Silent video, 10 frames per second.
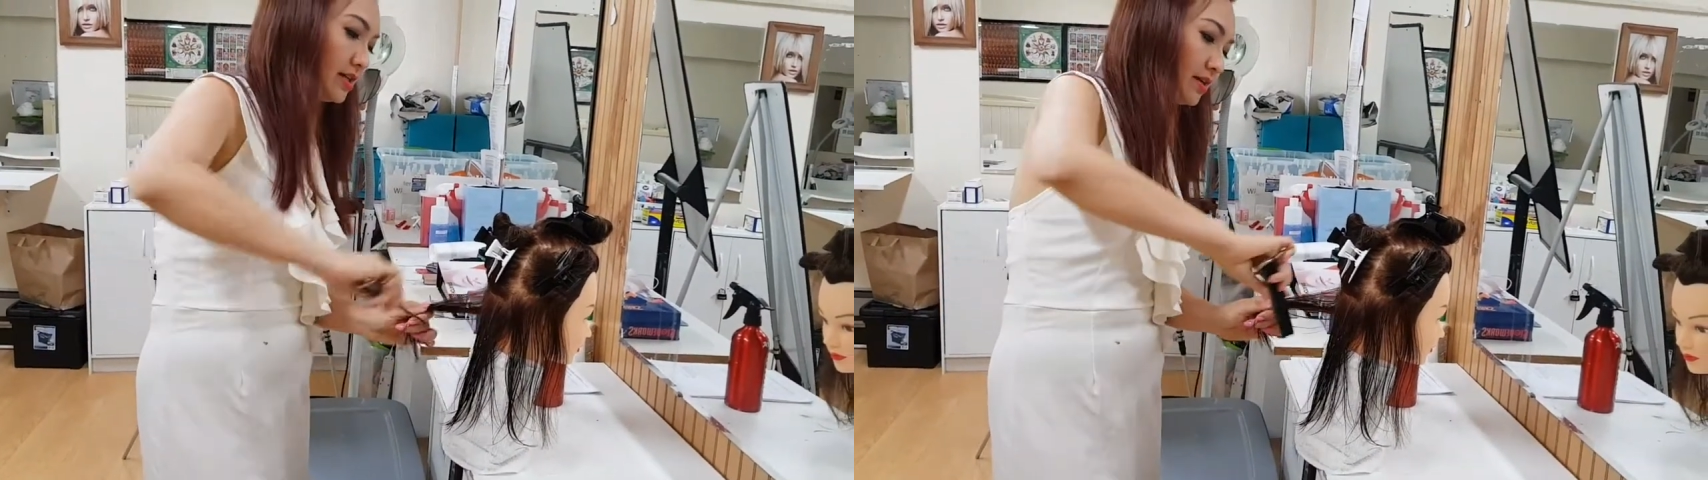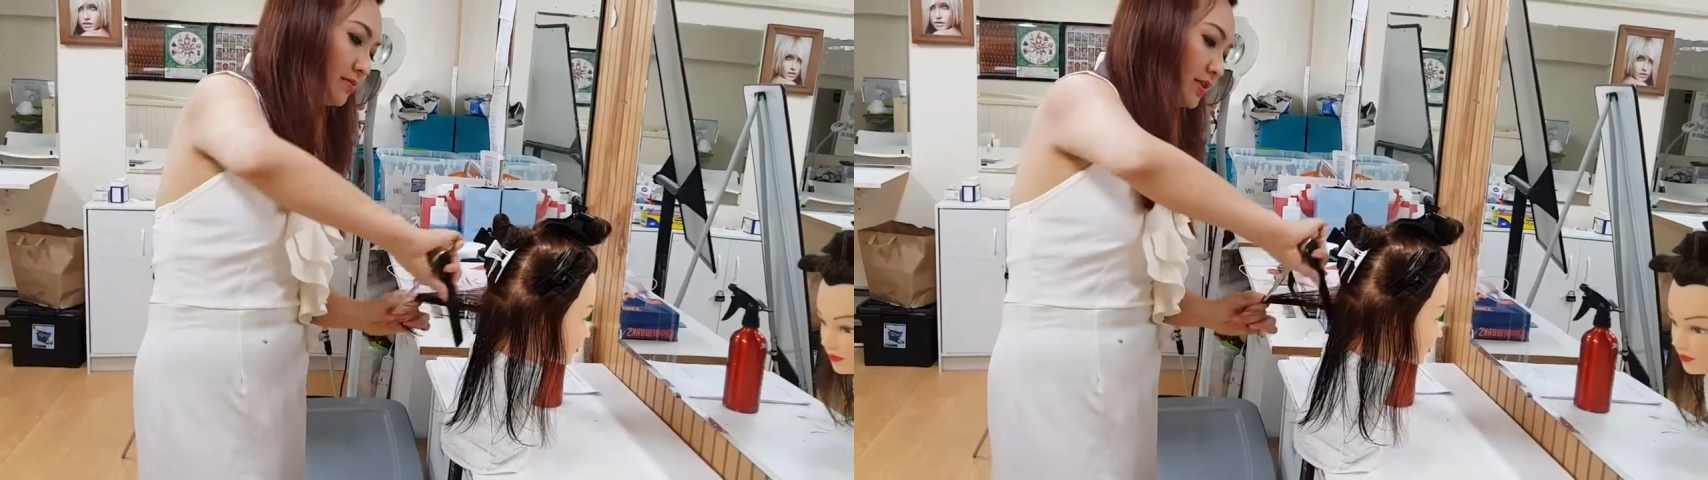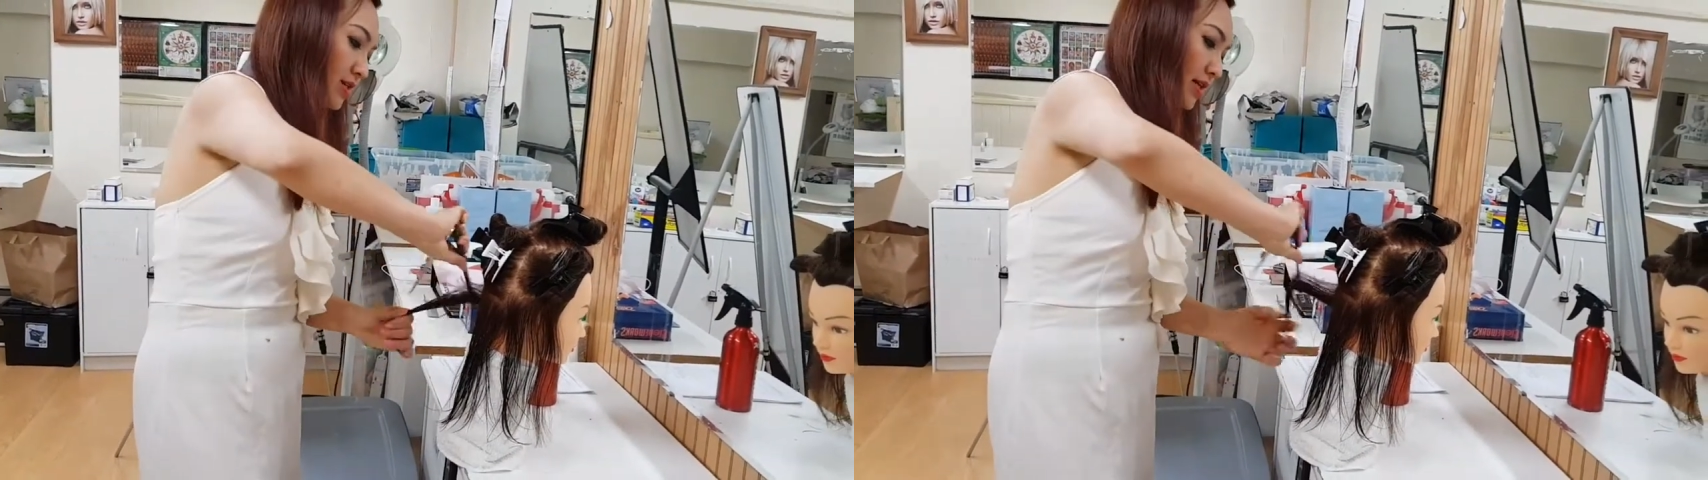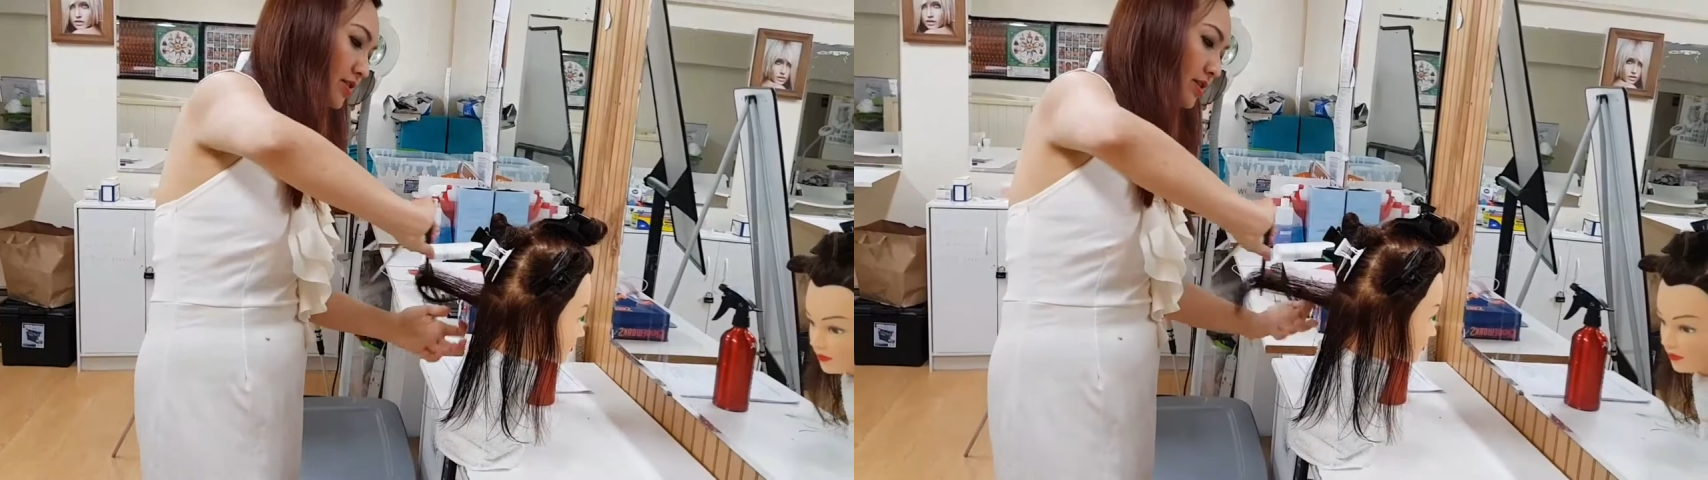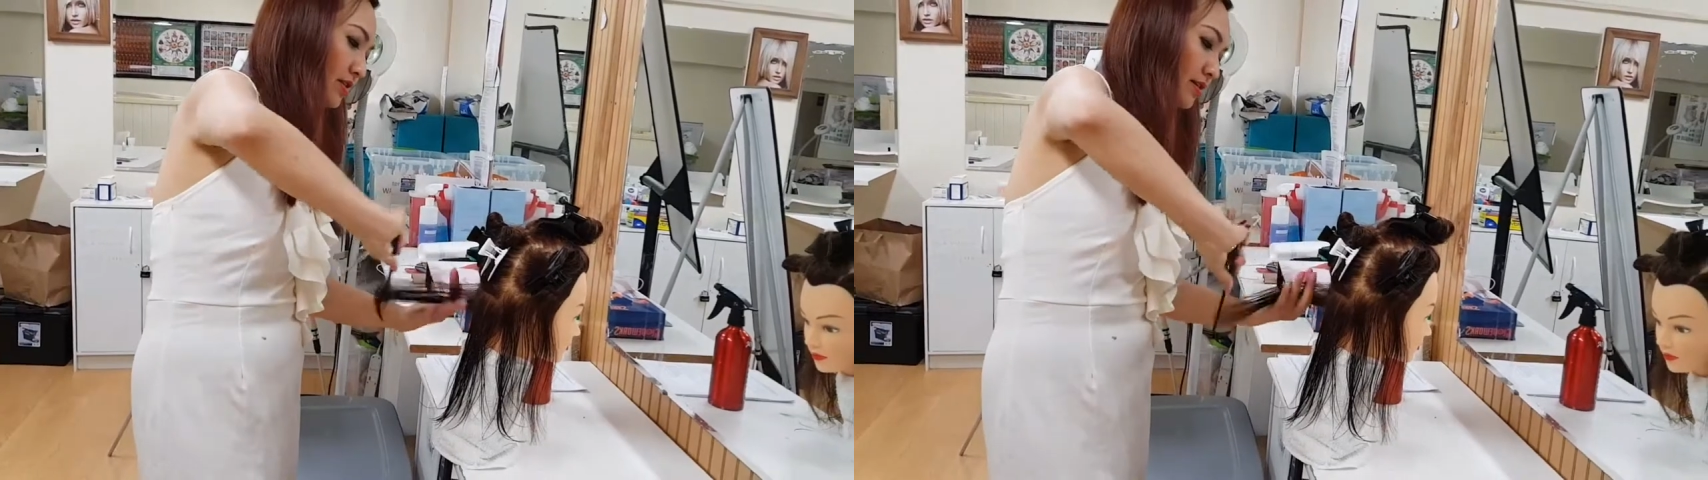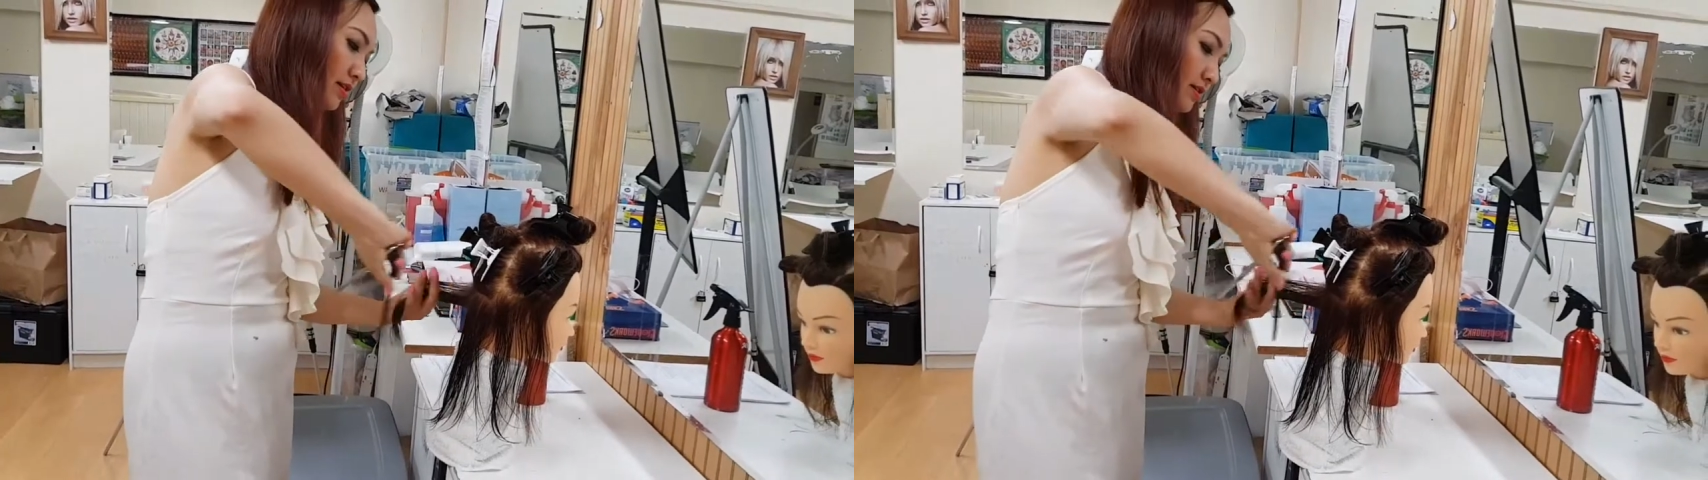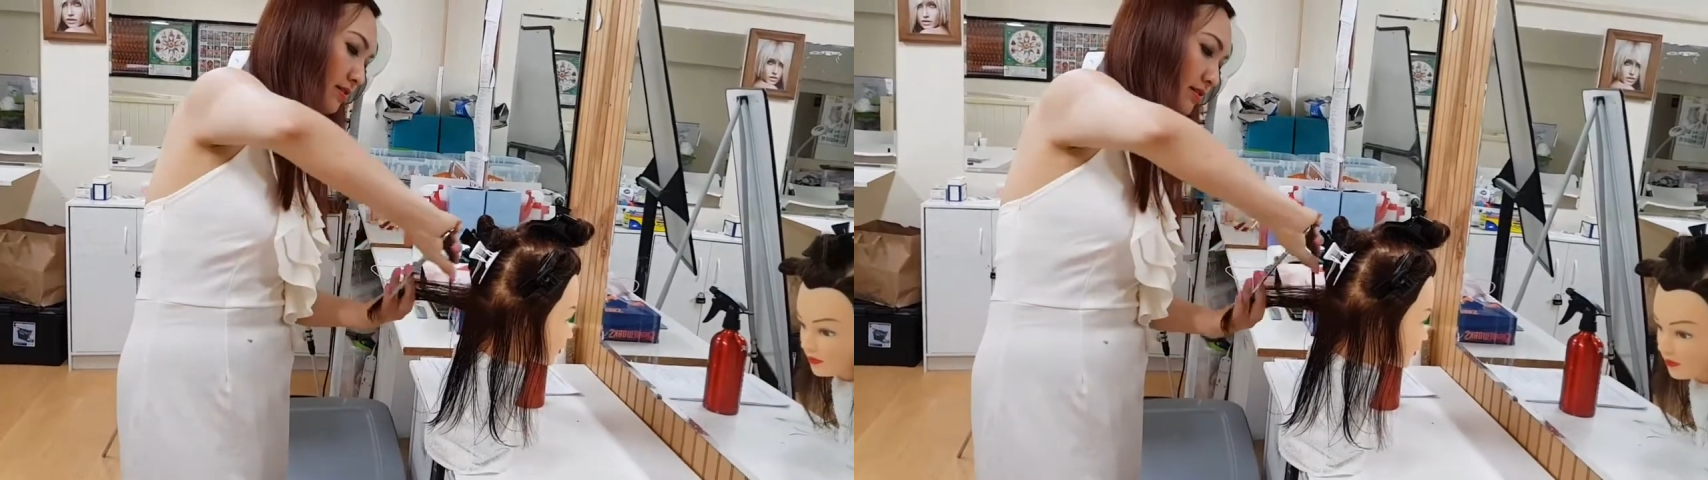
of the section, huh?